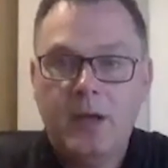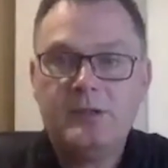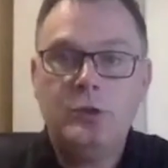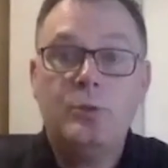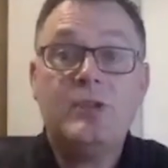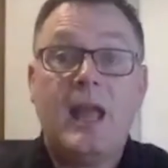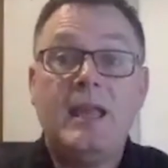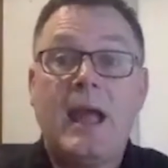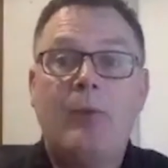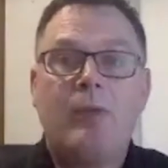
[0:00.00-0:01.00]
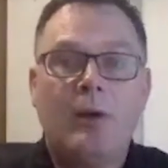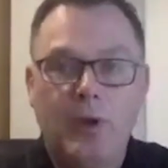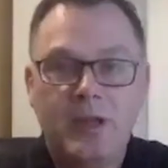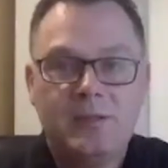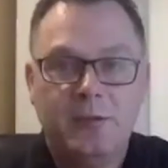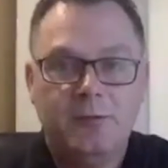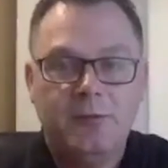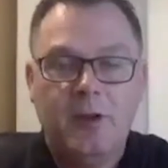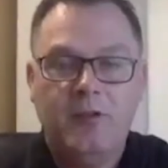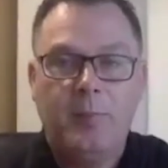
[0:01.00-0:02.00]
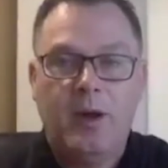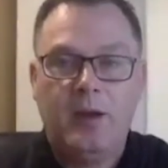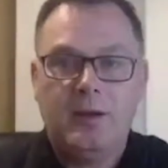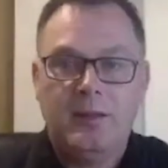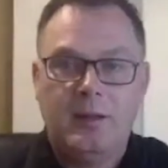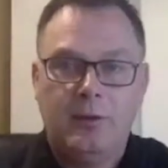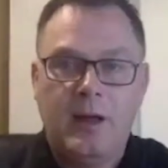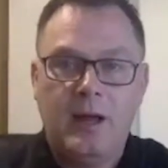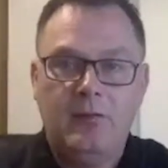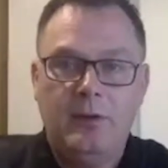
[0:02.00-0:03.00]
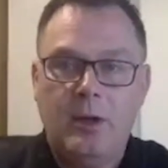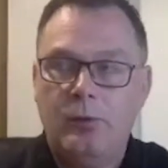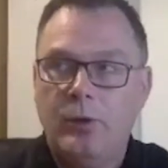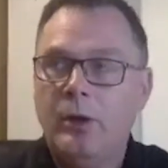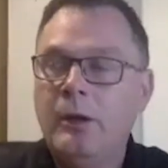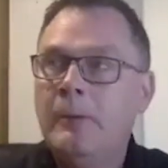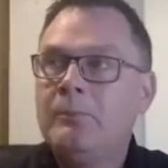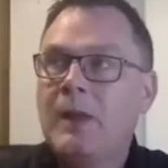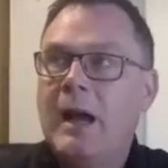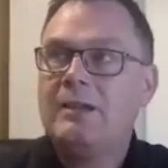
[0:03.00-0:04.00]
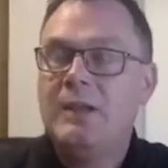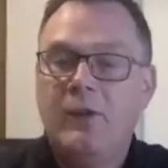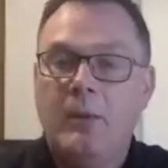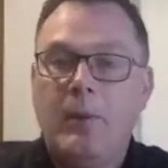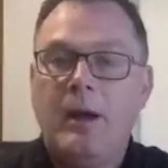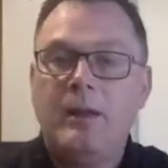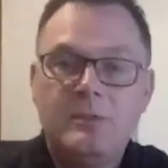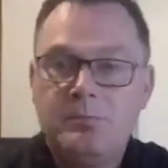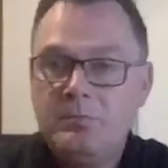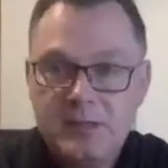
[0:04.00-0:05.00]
So you take out that risk of buying a thing online if you know that actually if I buy this